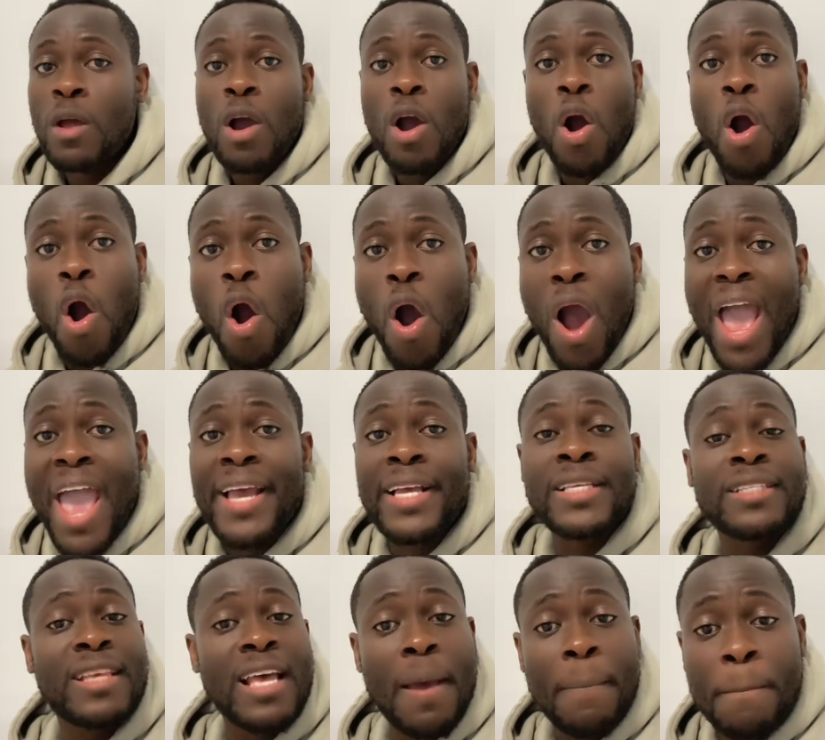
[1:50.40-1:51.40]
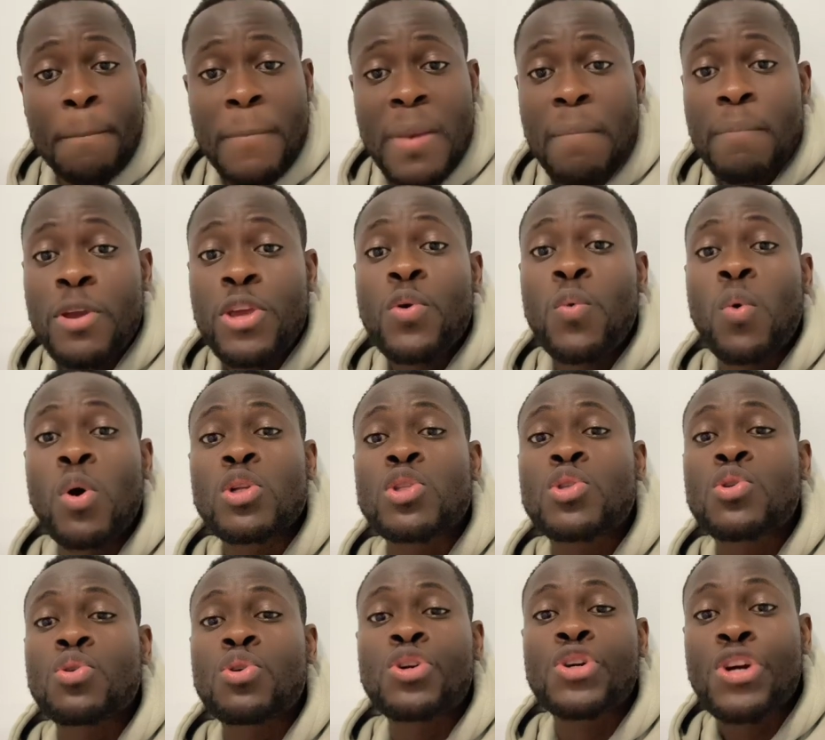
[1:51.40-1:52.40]
or except maybe you want
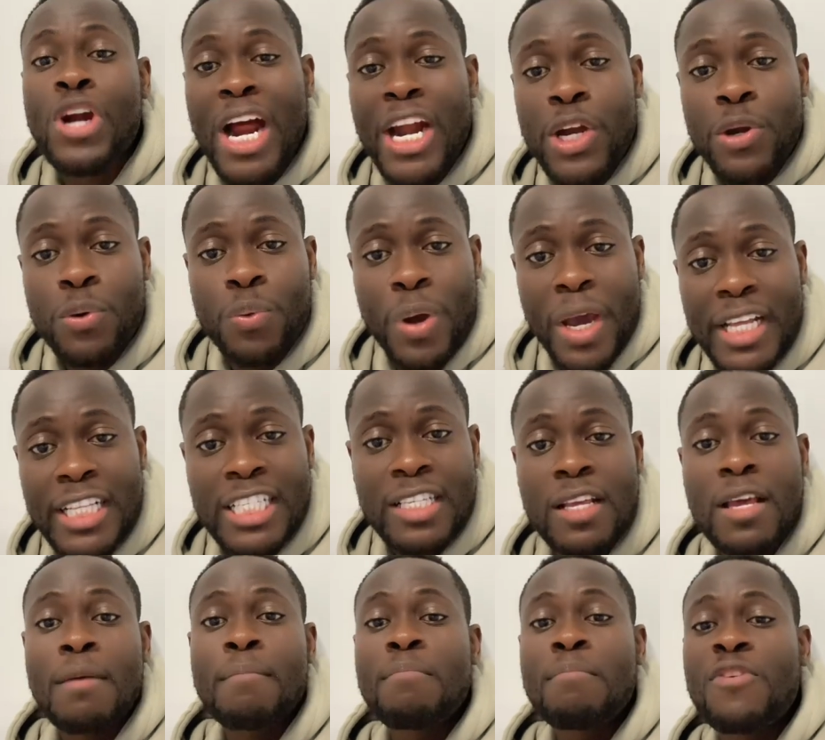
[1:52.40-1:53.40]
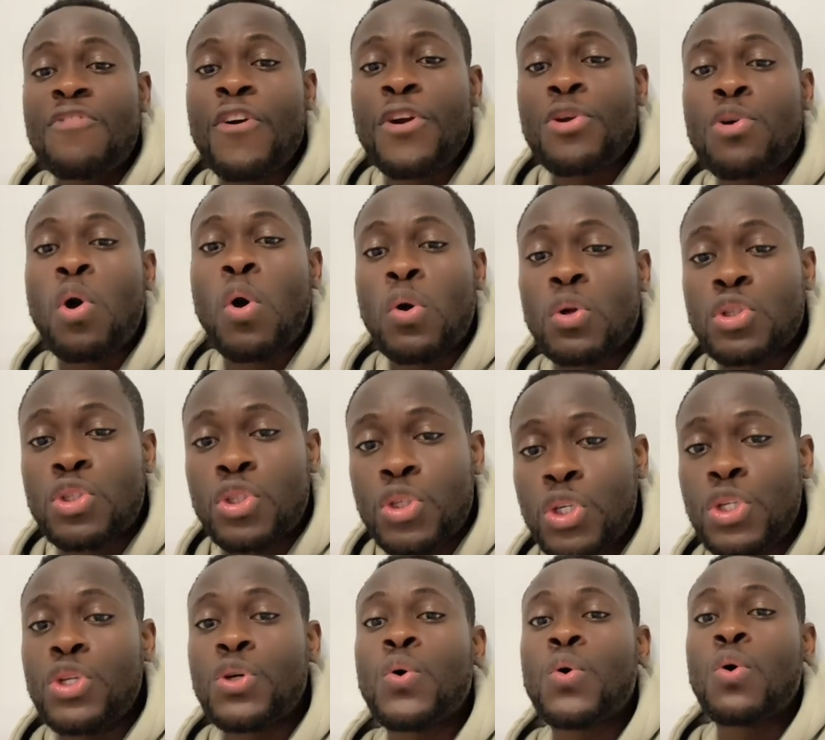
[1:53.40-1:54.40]
to graduate before you
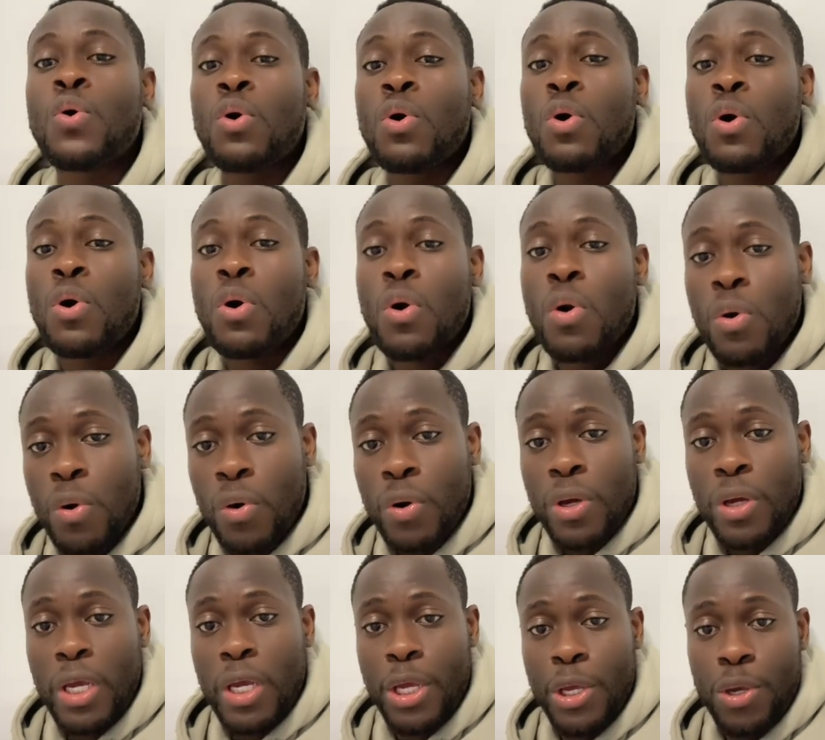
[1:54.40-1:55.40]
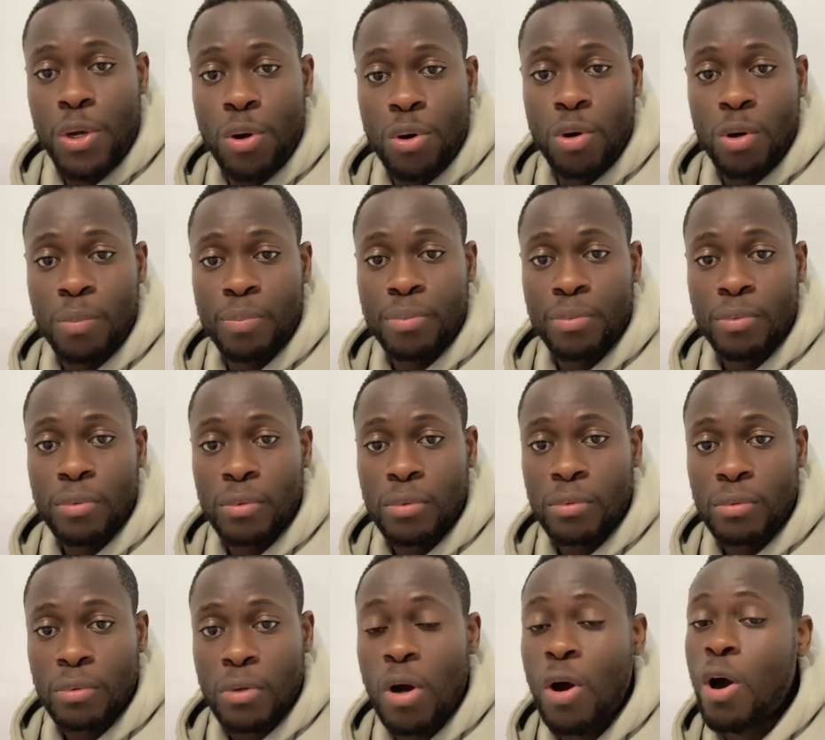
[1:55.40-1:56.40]
continue in Europe
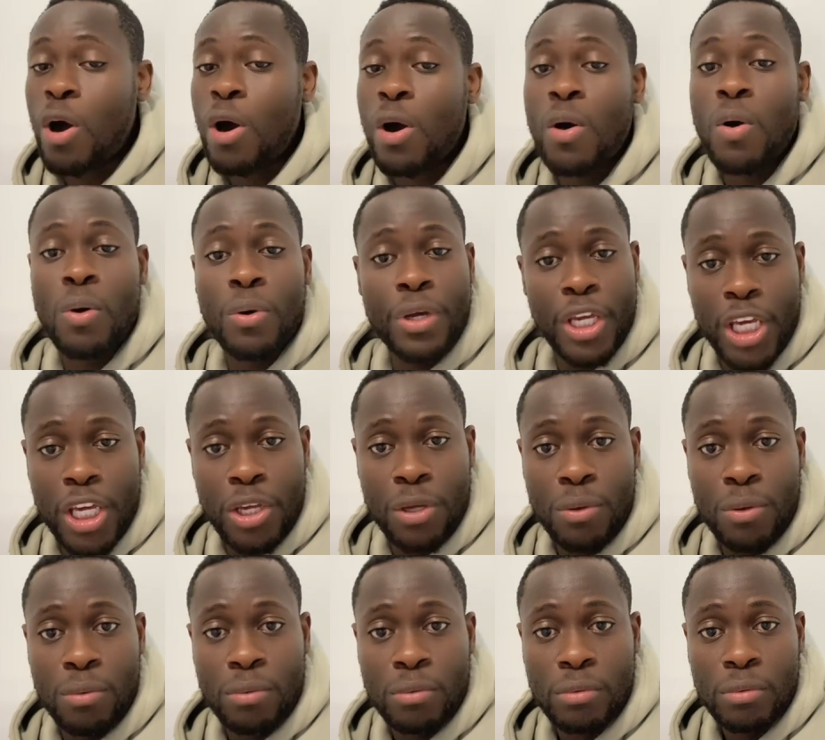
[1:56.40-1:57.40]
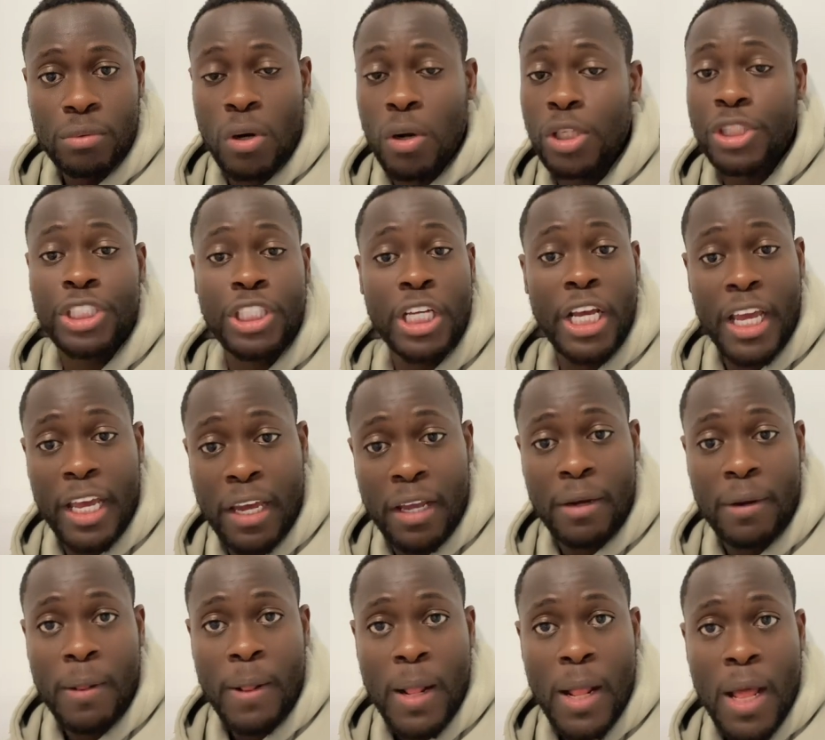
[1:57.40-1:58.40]
or EU or
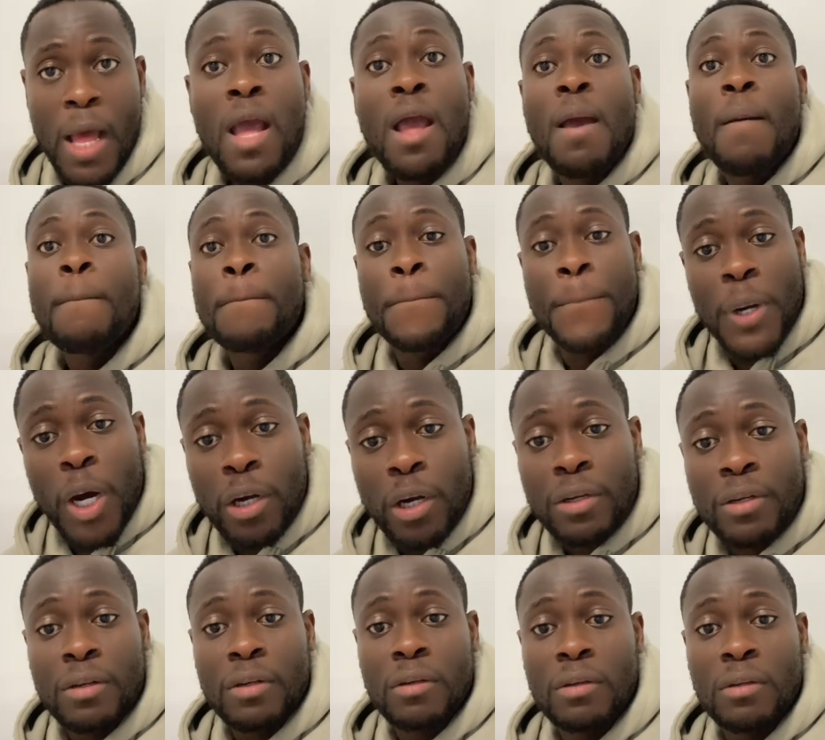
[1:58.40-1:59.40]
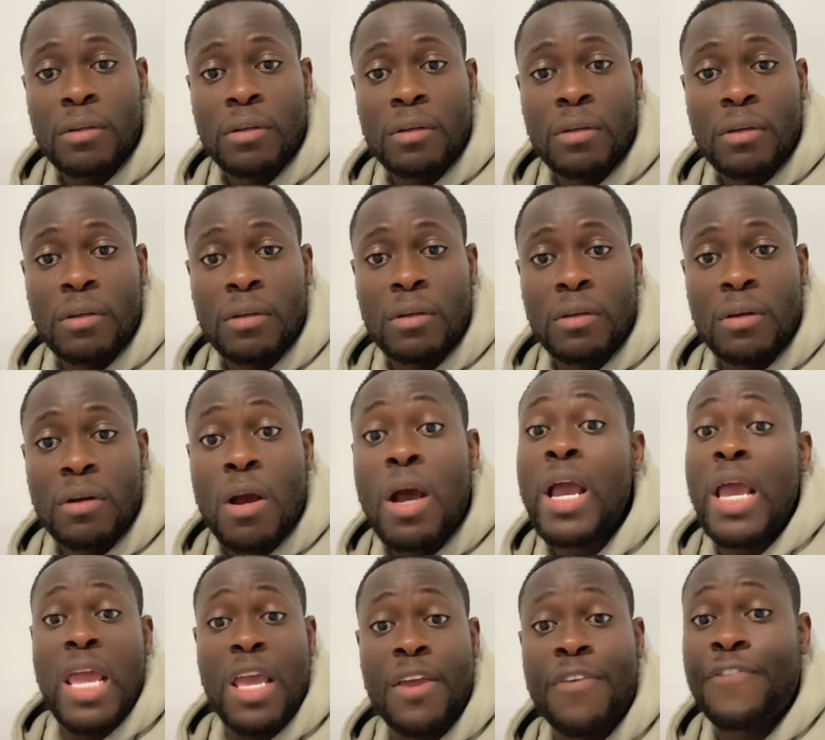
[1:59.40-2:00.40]
Schengen. But
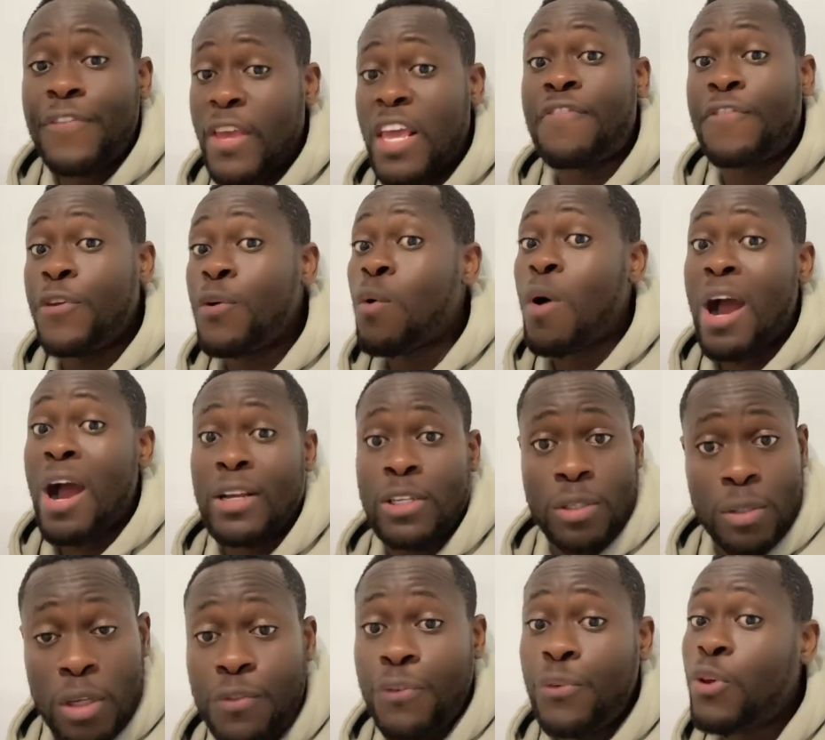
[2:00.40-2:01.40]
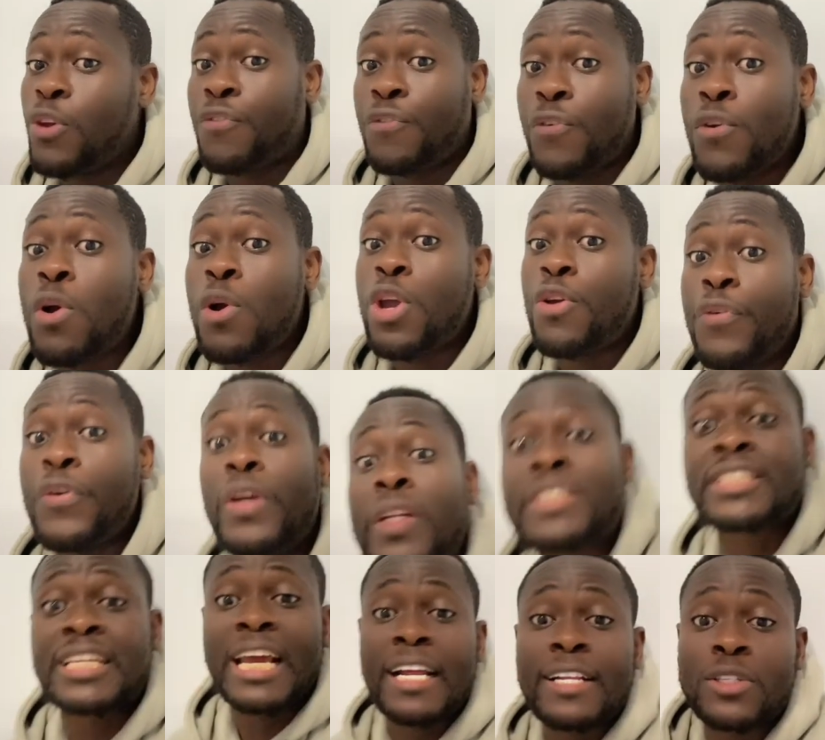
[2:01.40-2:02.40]
if you
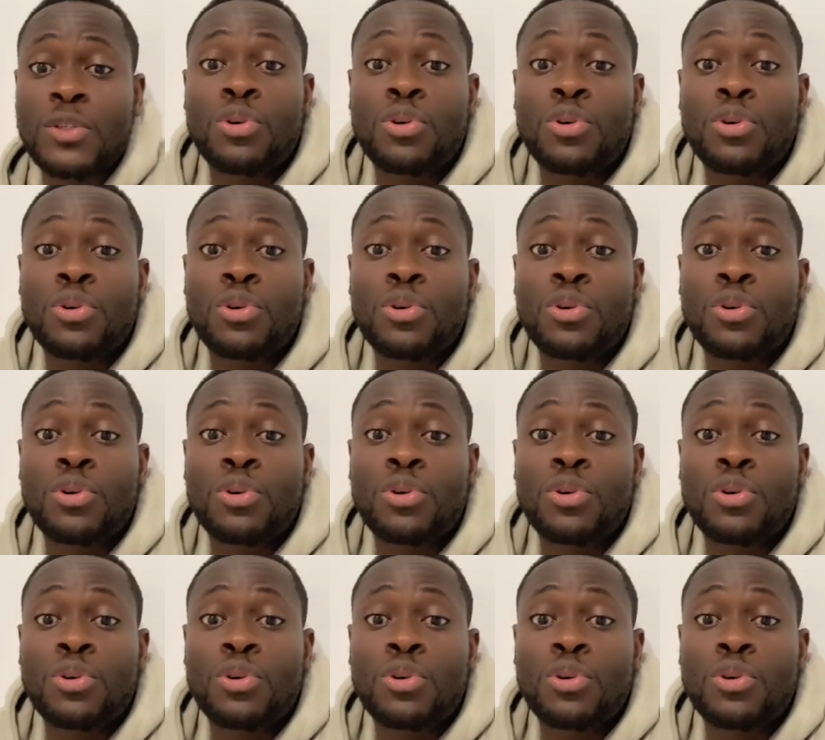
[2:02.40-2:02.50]
intend to